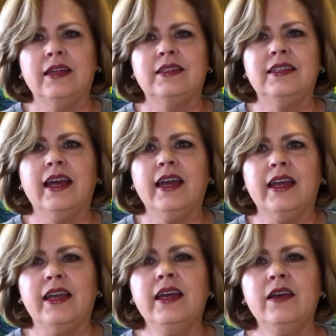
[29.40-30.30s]

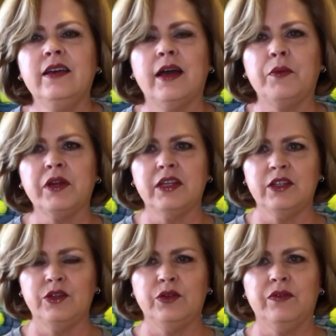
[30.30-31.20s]
Today I wanted
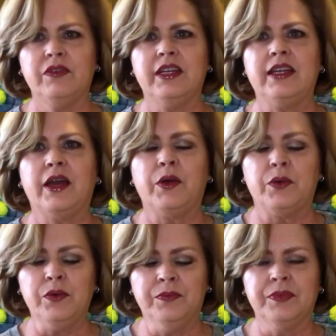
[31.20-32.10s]
to do a
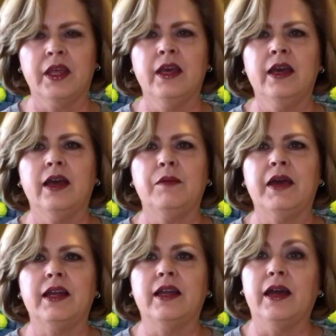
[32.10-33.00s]
video
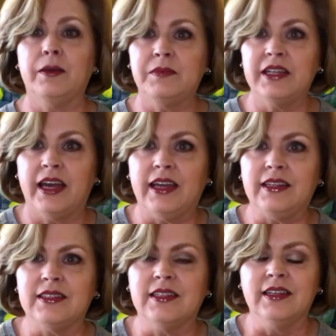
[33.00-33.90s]
about an
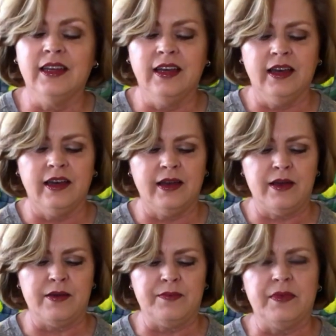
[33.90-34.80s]
update.
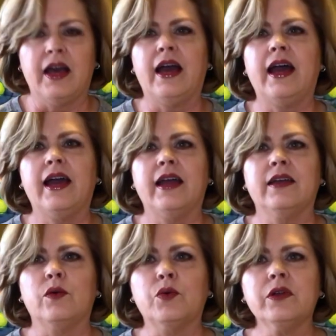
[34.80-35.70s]

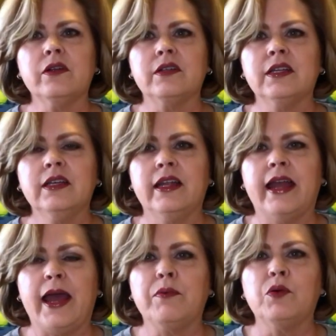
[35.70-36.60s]
I ordered an
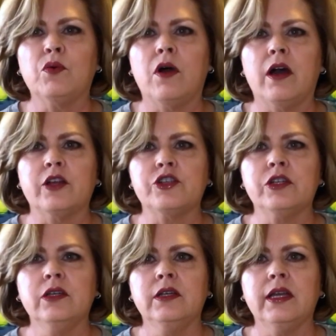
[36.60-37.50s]
Apple
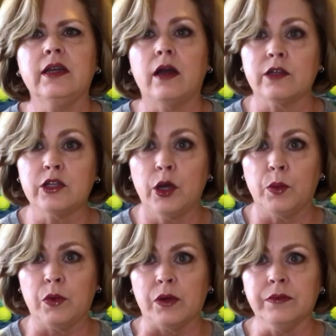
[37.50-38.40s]
Watch in
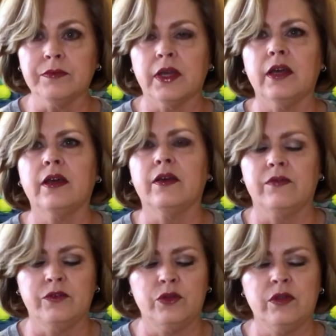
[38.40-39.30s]
October
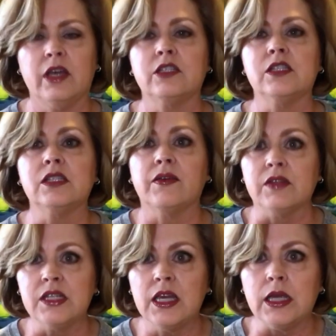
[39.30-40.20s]
of
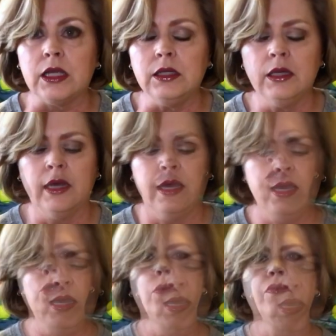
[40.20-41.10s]
2017.
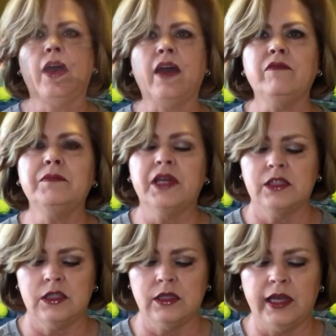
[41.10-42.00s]
So 6
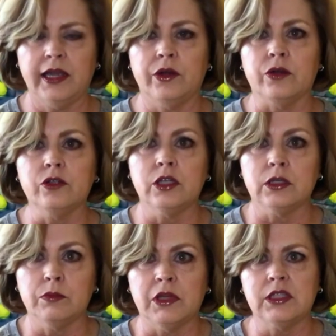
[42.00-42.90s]

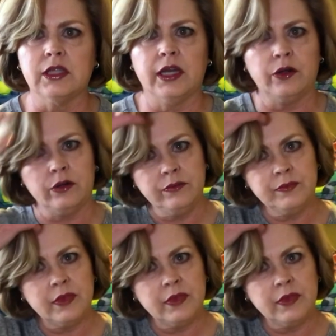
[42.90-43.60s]
months later,